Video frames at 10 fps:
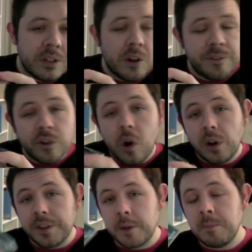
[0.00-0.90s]
Not for
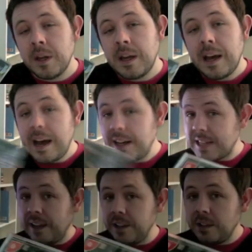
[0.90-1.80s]
all of them, as
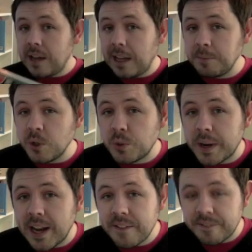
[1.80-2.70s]
Almu
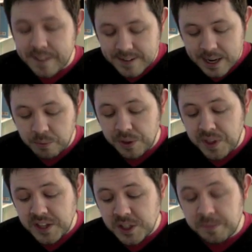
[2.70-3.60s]
2011 found out with
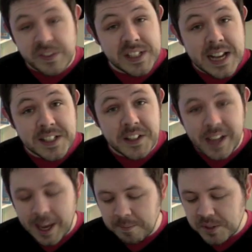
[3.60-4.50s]
some of his Saturn
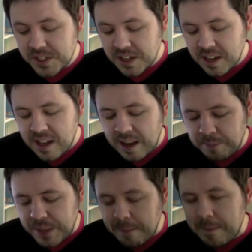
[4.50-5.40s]
games.
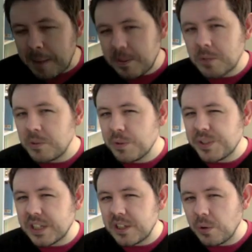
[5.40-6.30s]
But that might be something to do with
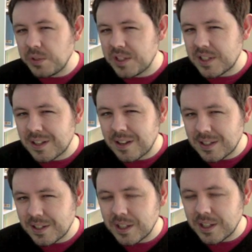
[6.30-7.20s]
Psygnosis,
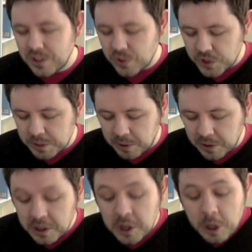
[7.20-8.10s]
as I think he touched upon.
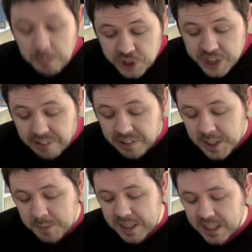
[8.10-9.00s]
But generally
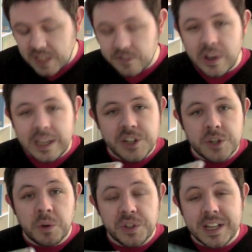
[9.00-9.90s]
speaking, you've got English
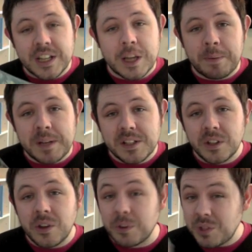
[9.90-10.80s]
on one side, Japanese on
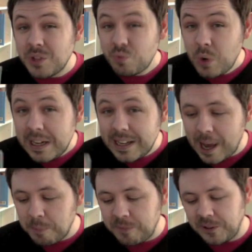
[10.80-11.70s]
the other, which is really
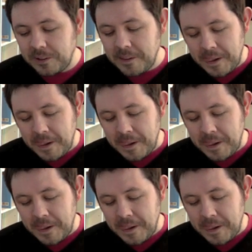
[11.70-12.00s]
helpful.